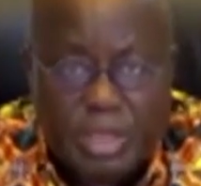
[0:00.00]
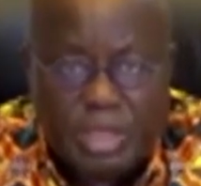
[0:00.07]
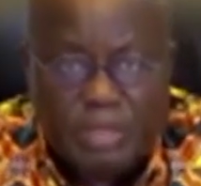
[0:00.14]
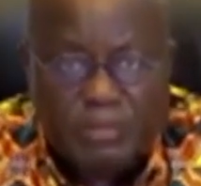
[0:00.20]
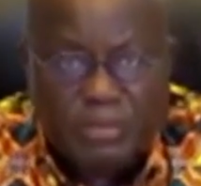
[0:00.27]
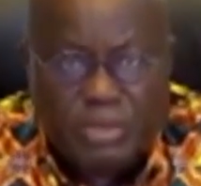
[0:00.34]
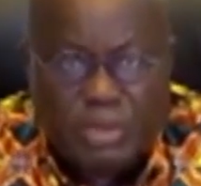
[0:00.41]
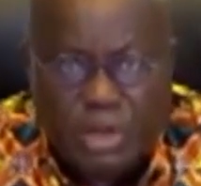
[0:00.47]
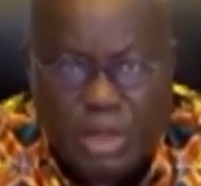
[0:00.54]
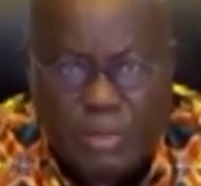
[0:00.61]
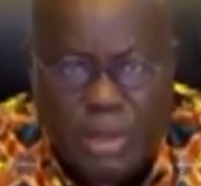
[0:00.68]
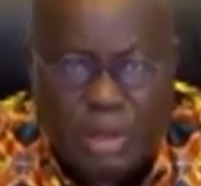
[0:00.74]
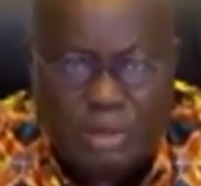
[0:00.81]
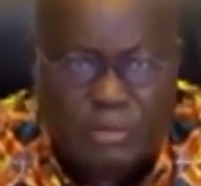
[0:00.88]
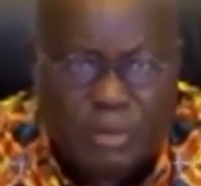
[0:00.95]
Even though
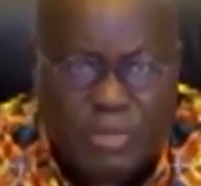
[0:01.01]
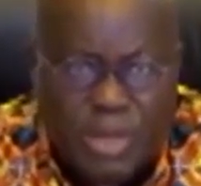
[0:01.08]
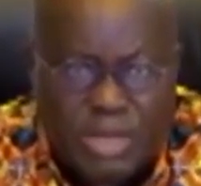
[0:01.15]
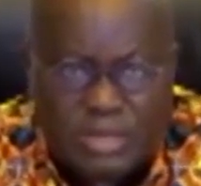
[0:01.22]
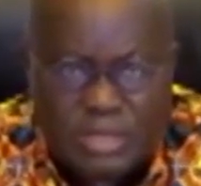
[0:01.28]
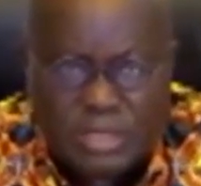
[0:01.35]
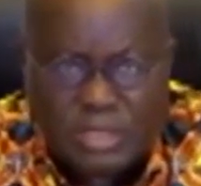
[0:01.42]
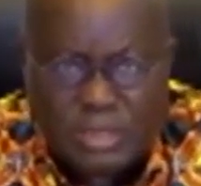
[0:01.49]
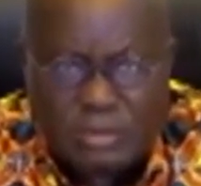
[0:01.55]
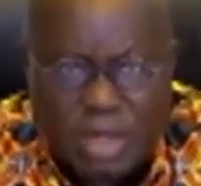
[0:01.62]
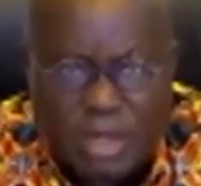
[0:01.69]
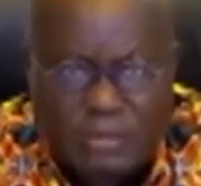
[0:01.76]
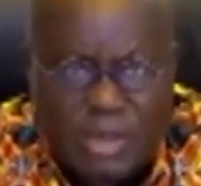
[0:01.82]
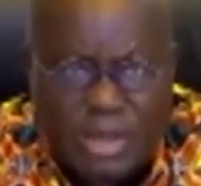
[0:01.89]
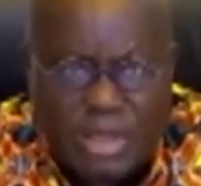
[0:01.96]
I'm unrepentant in
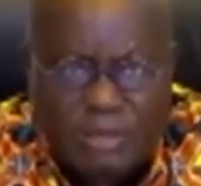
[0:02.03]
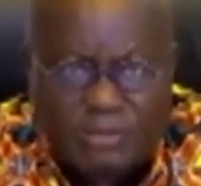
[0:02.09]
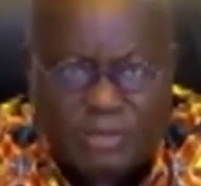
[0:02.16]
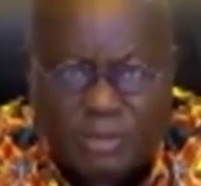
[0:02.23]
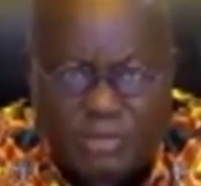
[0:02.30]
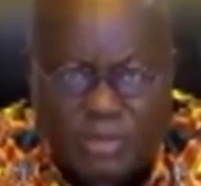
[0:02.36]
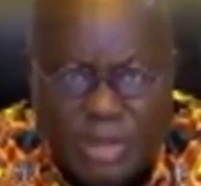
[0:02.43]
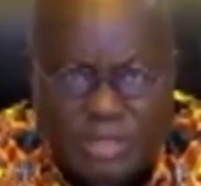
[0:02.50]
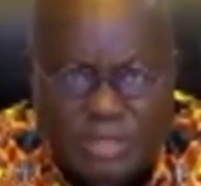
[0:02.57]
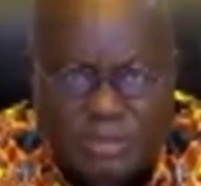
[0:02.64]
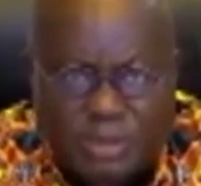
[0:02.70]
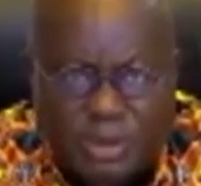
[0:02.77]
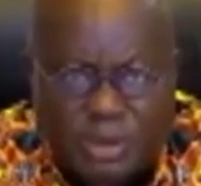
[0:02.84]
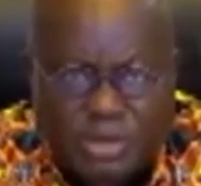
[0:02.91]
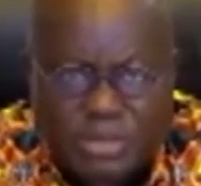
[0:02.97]
my belief that party
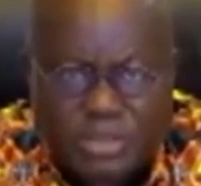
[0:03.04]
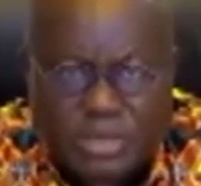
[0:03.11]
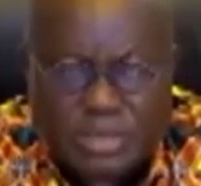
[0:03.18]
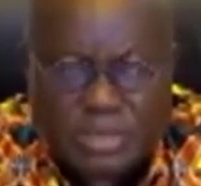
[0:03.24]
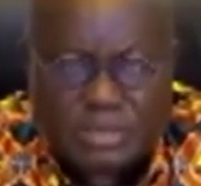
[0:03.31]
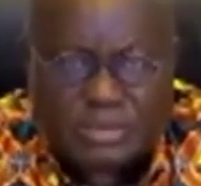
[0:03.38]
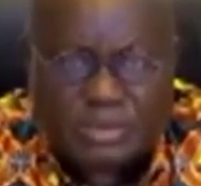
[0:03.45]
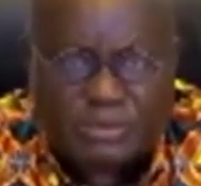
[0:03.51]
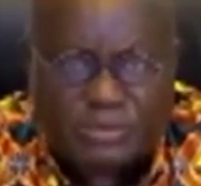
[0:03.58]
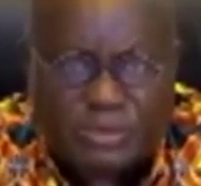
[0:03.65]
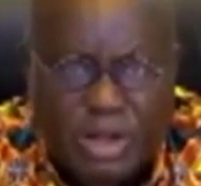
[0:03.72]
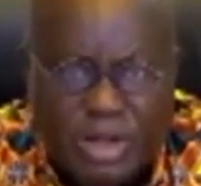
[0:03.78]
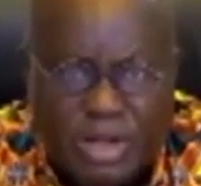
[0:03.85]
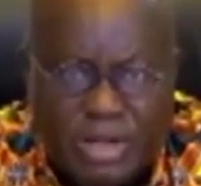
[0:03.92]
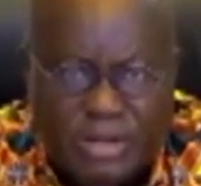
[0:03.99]
politics is good for
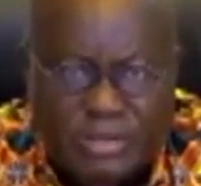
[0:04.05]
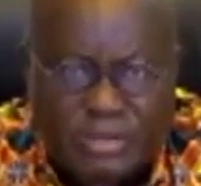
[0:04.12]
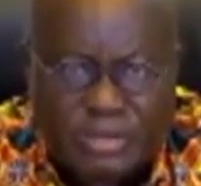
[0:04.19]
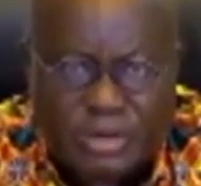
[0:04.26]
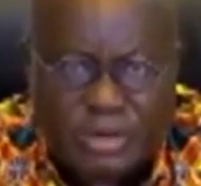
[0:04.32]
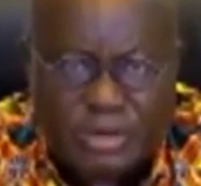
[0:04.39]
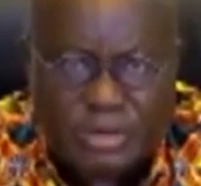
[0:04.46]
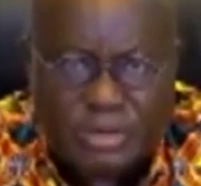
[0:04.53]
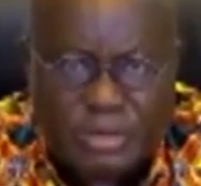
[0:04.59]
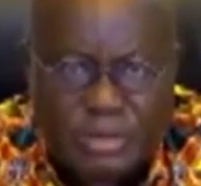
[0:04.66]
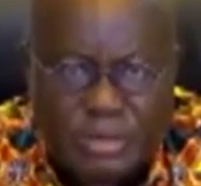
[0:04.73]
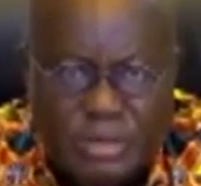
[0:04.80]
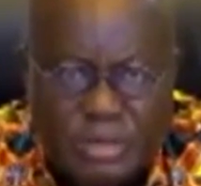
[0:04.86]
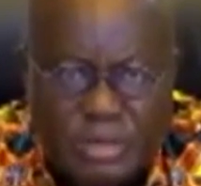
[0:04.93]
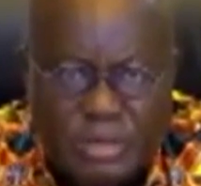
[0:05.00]
our country,
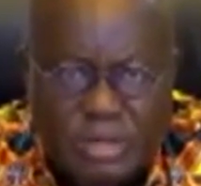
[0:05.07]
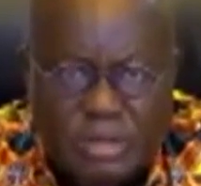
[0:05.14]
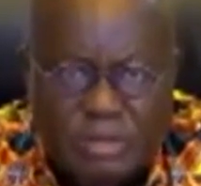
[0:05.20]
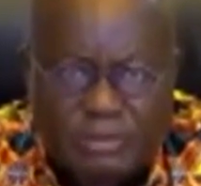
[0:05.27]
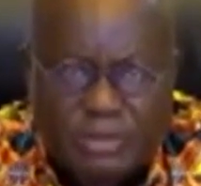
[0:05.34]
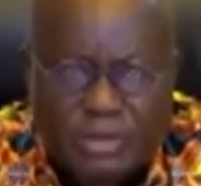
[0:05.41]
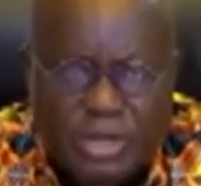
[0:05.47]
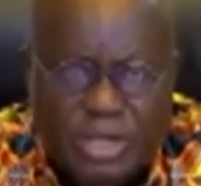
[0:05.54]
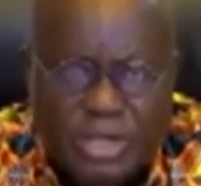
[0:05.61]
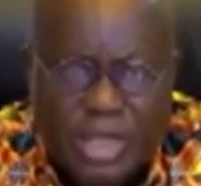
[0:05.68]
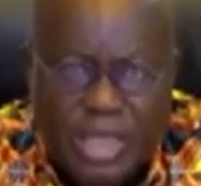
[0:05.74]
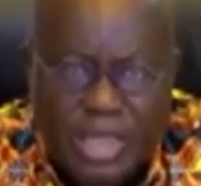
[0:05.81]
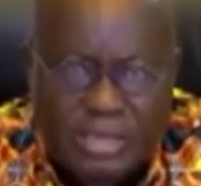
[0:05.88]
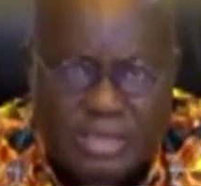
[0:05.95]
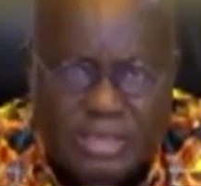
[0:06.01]
for it
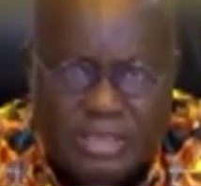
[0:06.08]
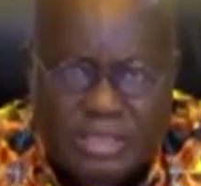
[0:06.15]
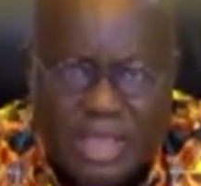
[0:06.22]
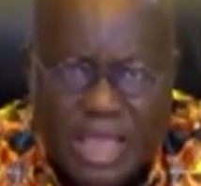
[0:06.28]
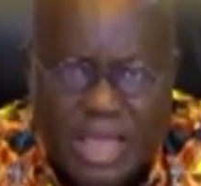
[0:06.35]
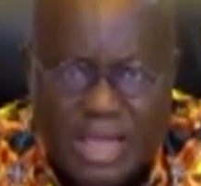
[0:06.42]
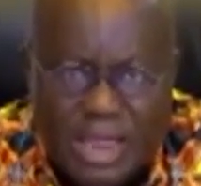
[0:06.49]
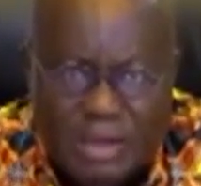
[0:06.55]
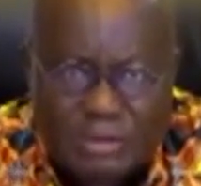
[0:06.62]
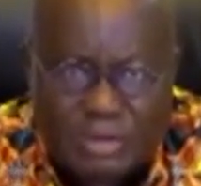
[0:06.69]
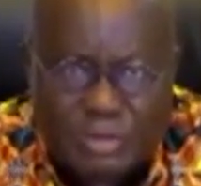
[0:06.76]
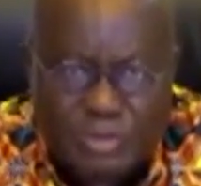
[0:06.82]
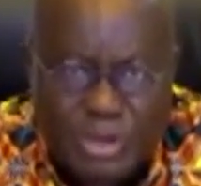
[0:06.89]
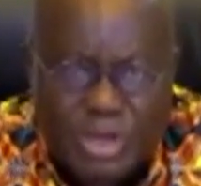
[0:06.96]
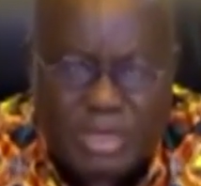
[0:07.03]
enhances
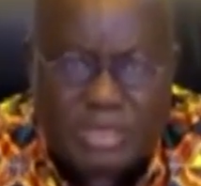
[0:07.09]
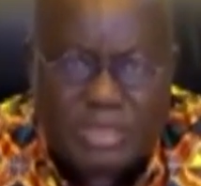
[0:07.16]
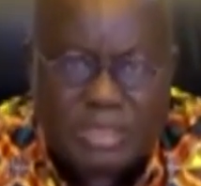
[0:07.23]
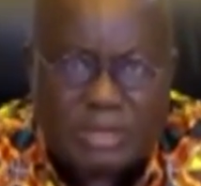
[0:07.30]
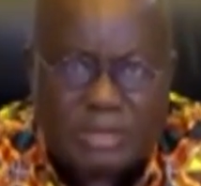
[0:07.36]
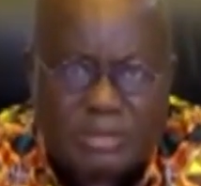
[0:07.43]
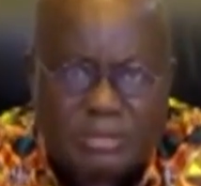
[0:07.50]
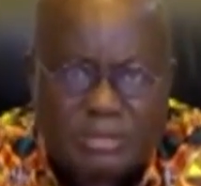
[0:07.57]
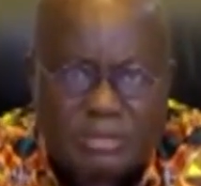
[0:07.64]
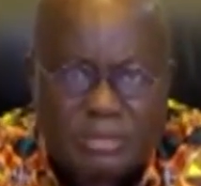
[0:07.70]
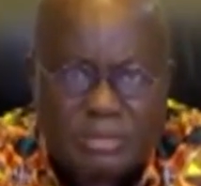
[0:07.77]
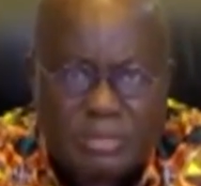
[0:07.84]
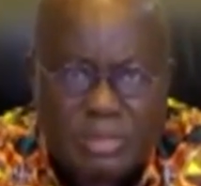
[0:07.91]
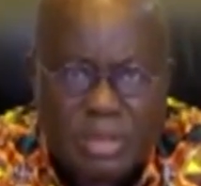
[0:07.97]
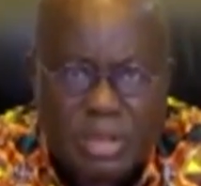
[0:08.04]
accountability,
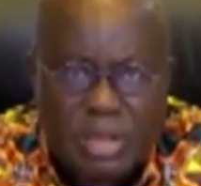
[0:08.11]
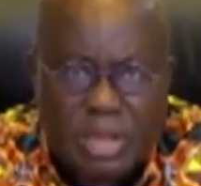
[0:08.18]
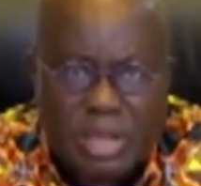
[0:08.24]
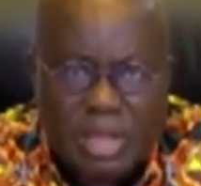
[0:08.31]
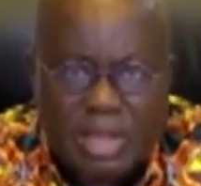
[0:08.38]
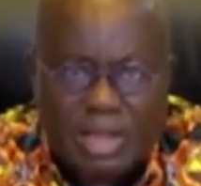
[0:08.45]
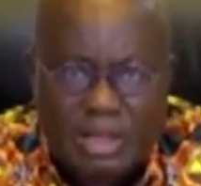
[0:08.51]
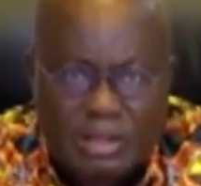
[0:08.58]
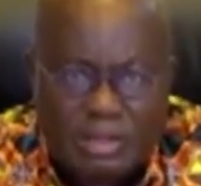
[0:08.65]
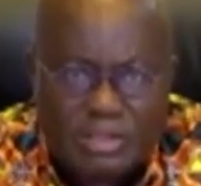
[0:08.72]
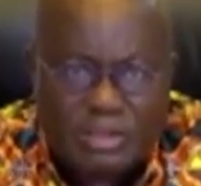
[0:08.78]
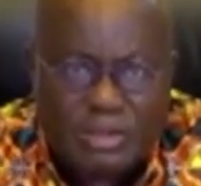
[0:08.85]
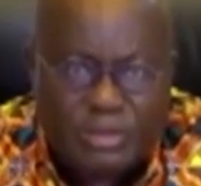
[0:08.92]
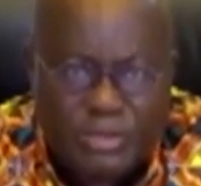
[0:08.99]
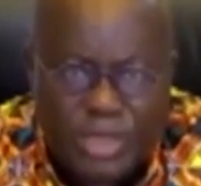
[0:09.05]
I
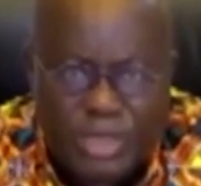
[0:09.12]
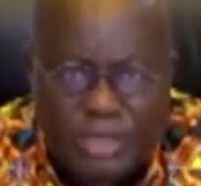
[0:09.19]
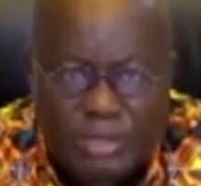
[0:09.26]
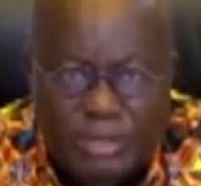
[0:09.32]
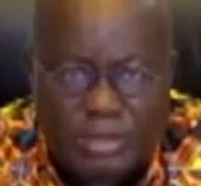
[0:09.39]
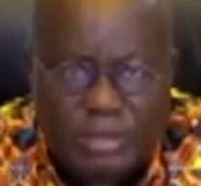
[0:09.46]
also think